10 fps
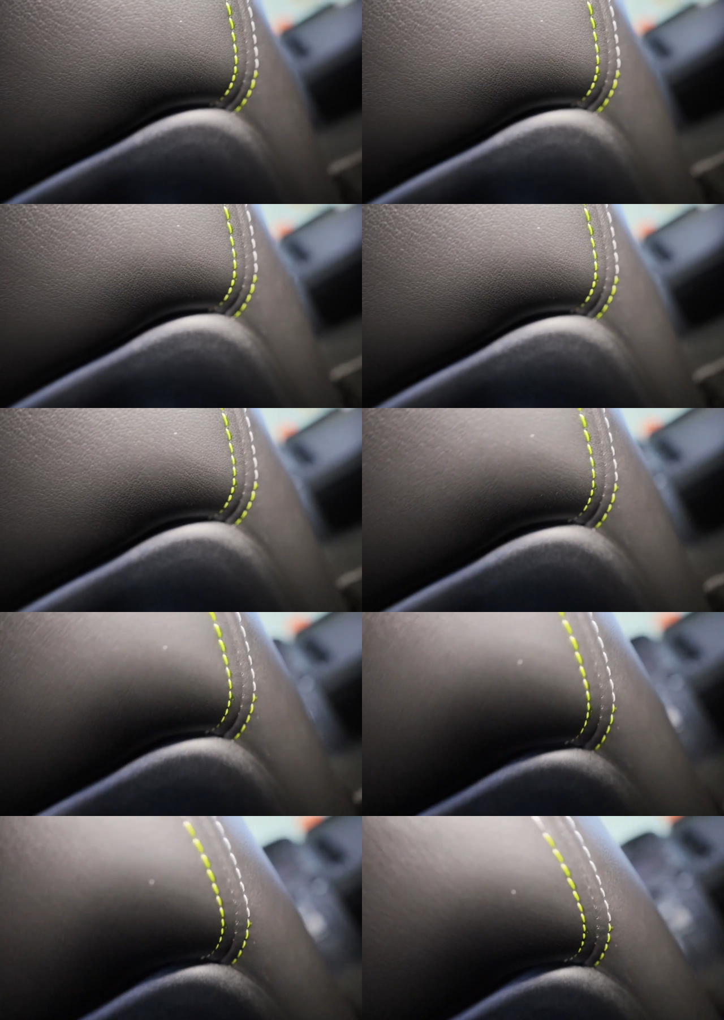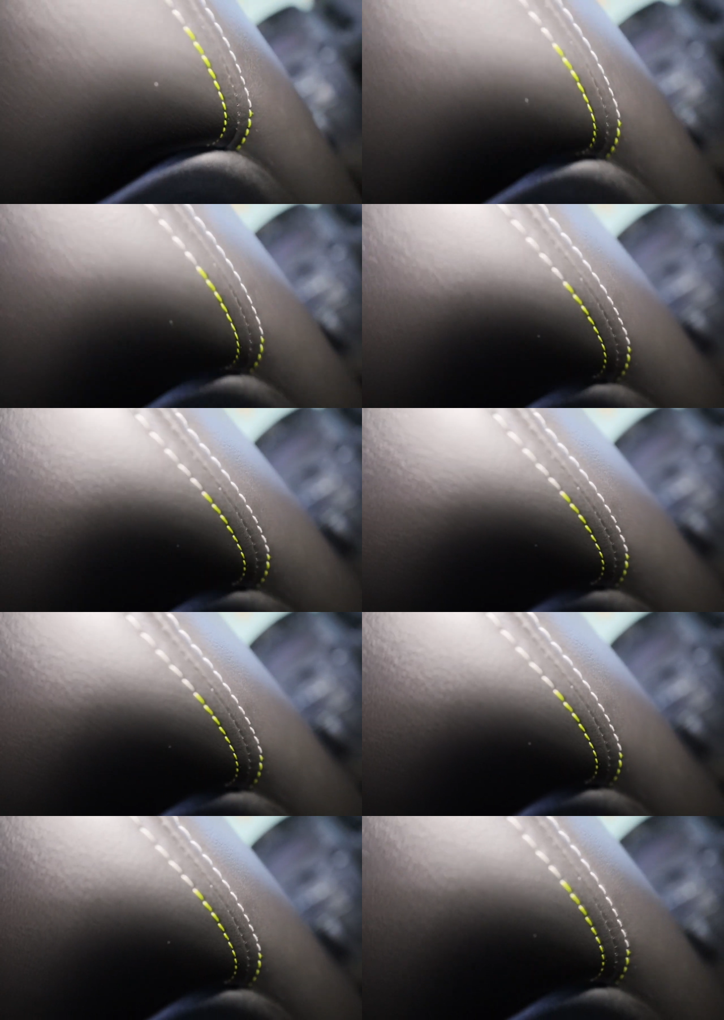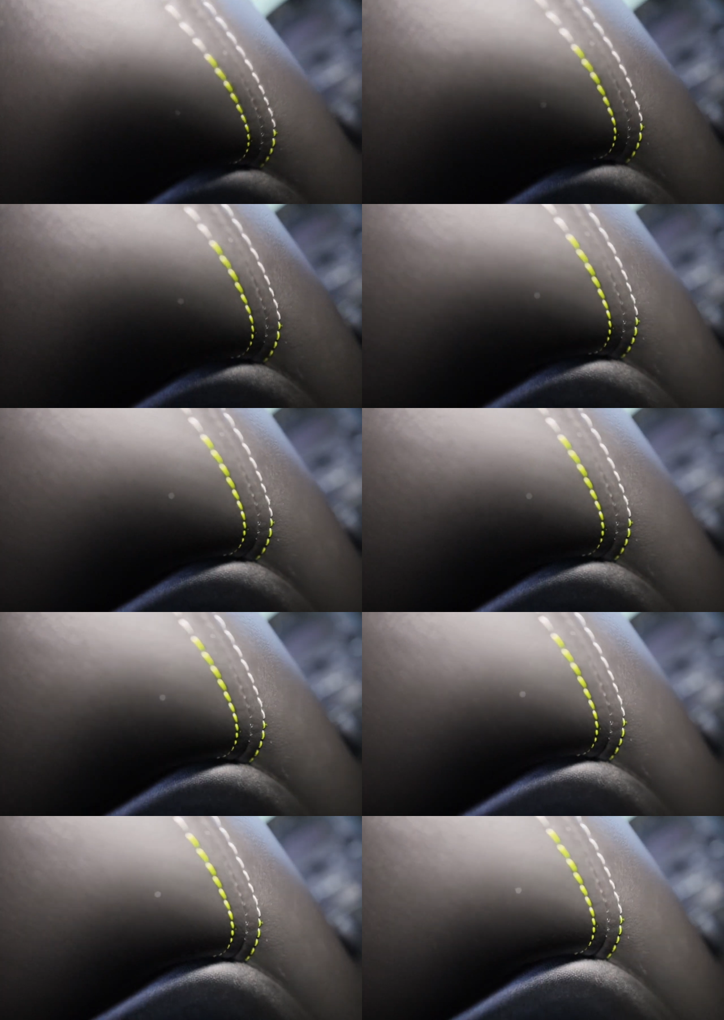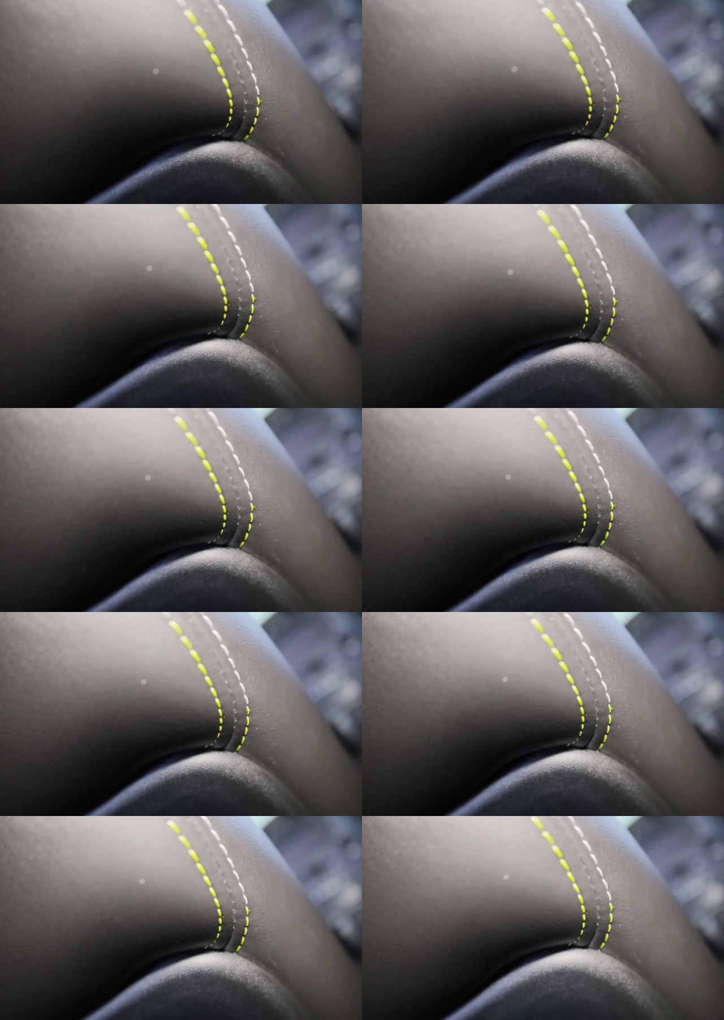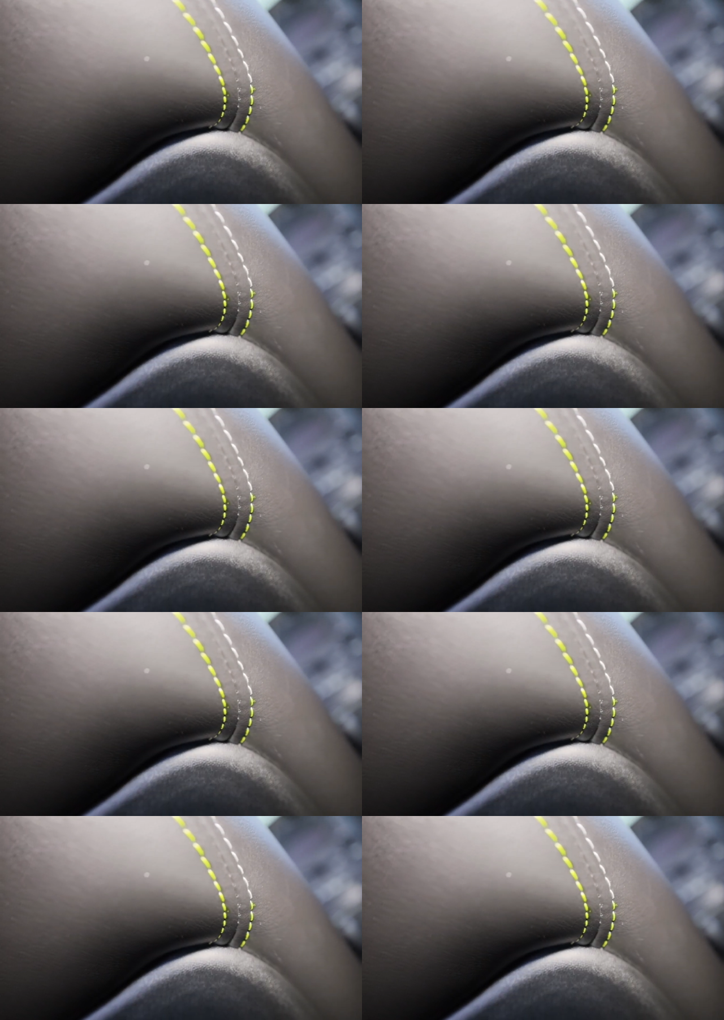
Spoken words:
[unreadable: no face in view]